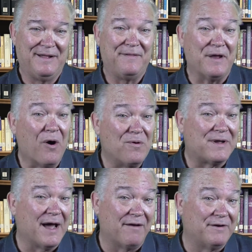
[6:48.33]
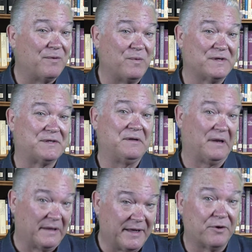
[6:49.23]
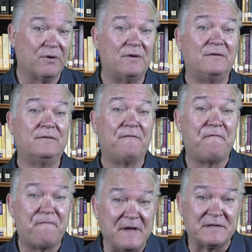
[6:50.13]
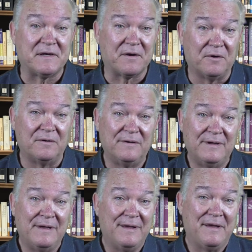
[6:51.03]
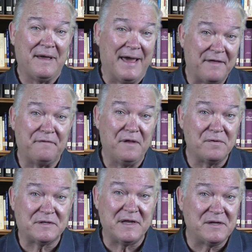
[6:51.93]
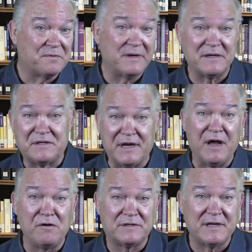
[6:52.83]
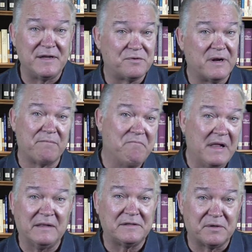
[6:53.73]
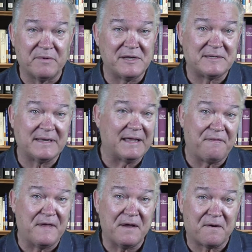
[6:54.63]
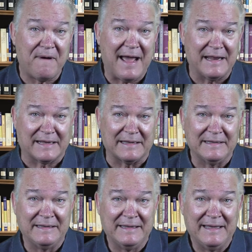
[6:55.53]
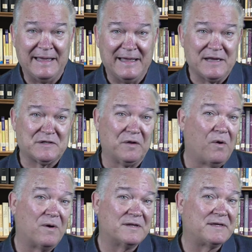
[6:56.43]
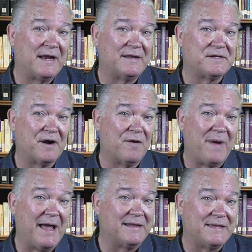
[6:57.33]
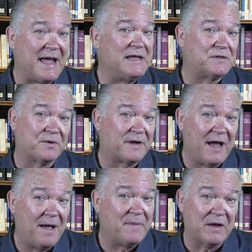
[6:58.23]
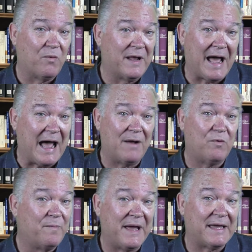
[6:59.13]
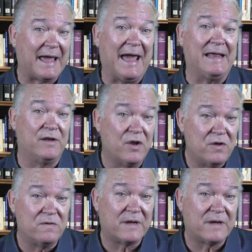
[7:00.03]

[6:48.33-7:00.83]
The old covenant was literal, physical, ethnocentric, geocentric, militaristic, and theocratic. As the Lord said in Jeremiah, days are coming when I will make a new